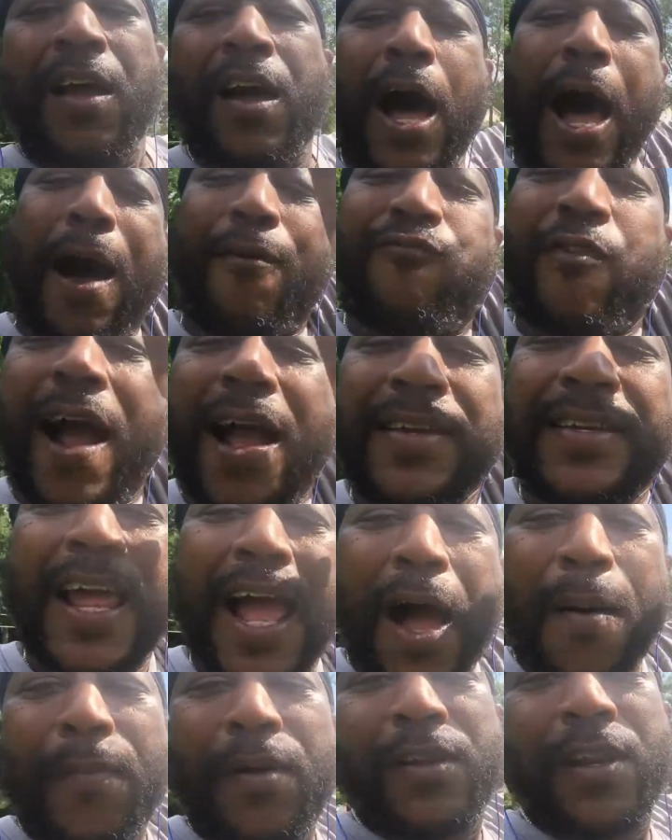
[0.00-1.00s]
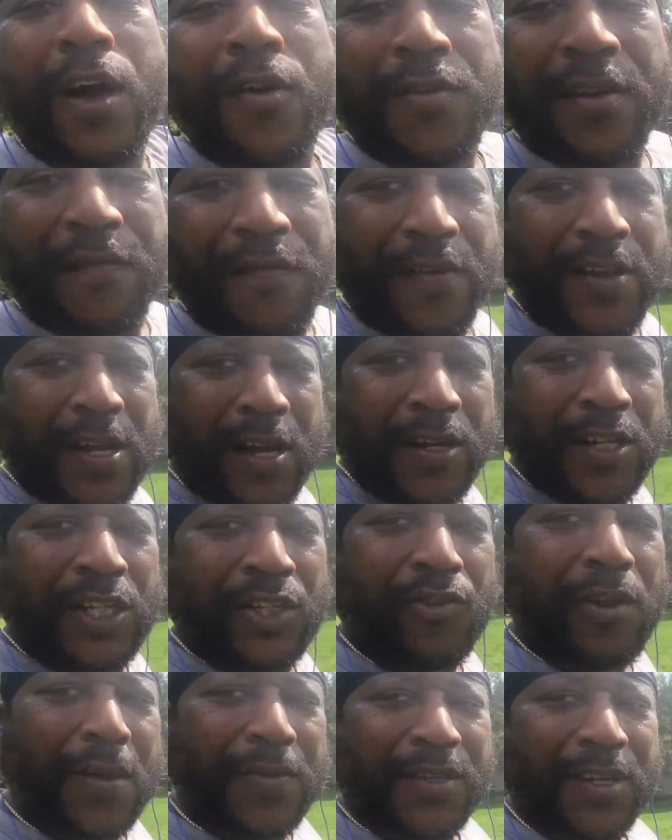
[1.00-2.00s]
Hop right down below in the video
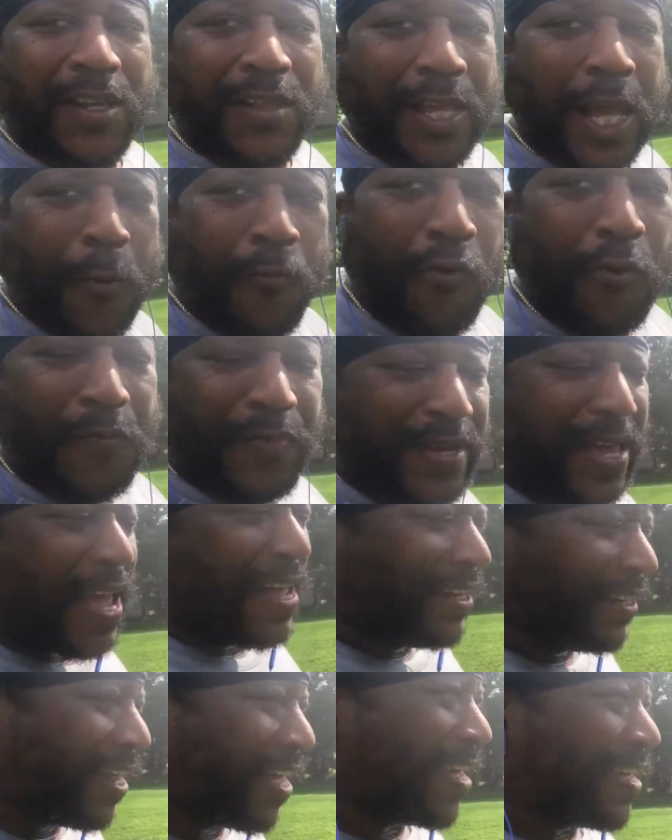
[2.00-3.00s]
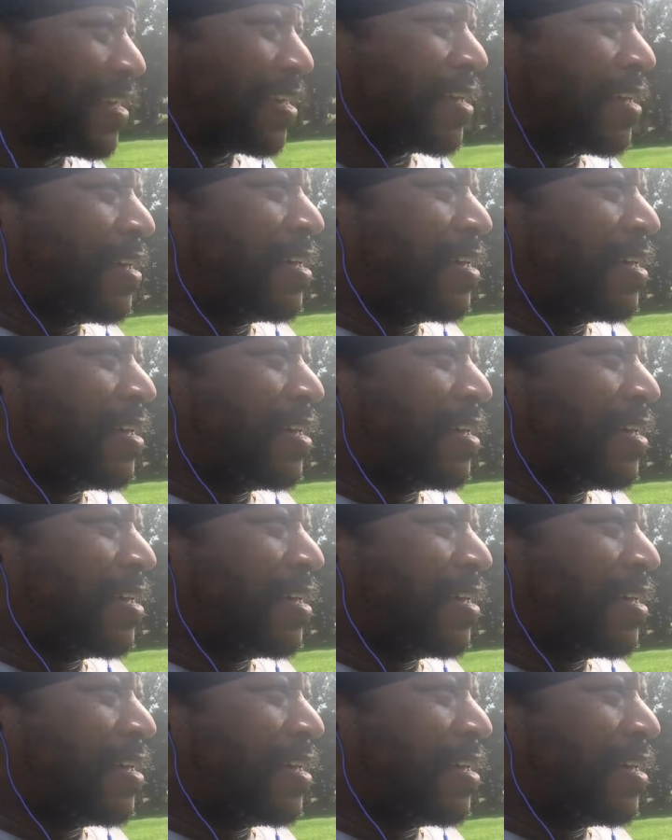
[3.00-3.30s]
description. There will be a link.